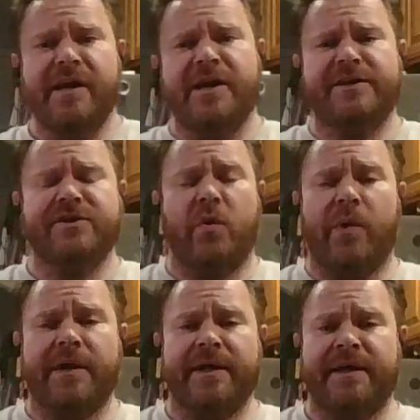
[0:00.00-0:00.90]
You just don't
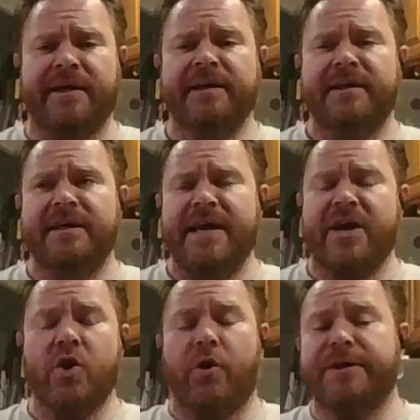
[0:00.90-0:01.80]
want to
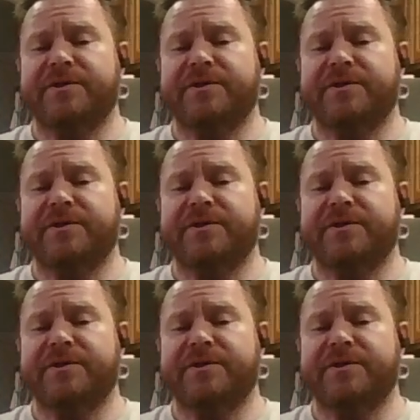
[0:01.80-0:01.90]
ignore it